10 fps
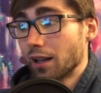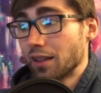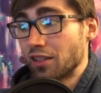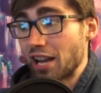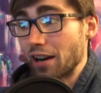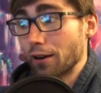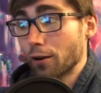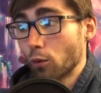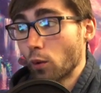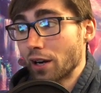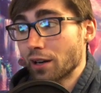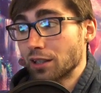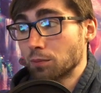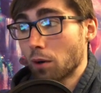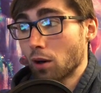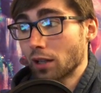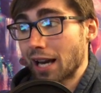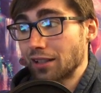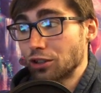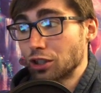there where his ball
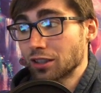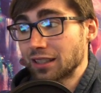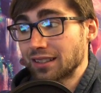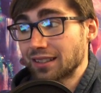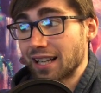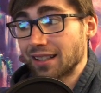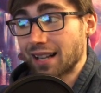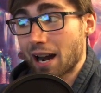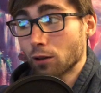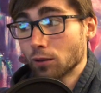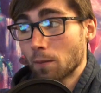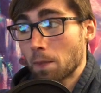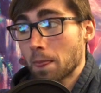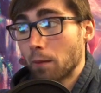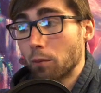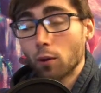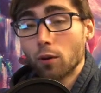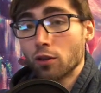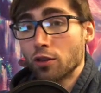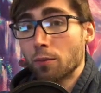guide is just extended out. But
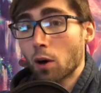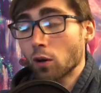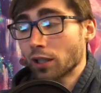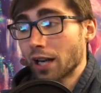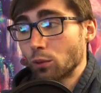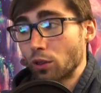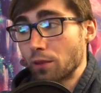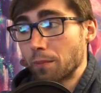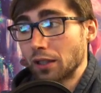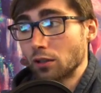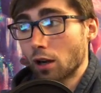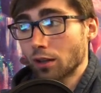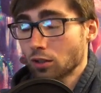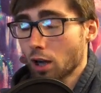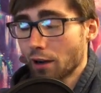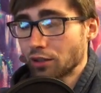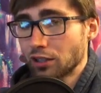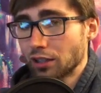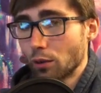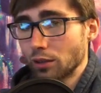the ball guide with the big dog is
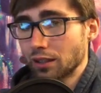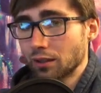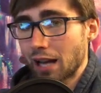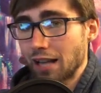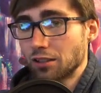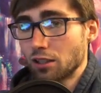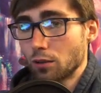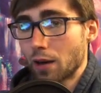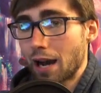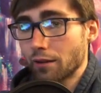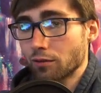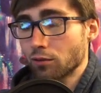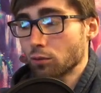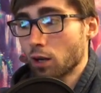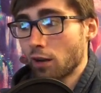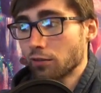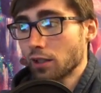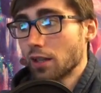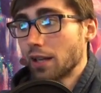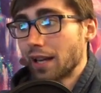obviously going to lie to you out of the rough.
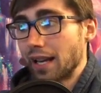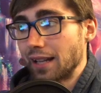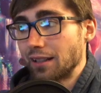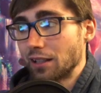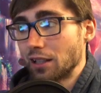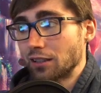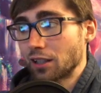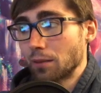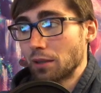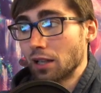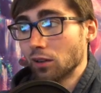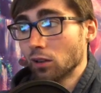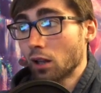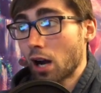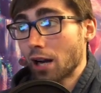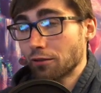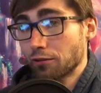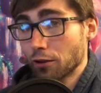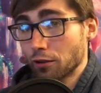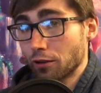And it's going to be a lot
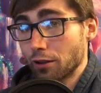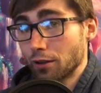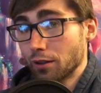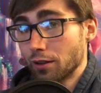further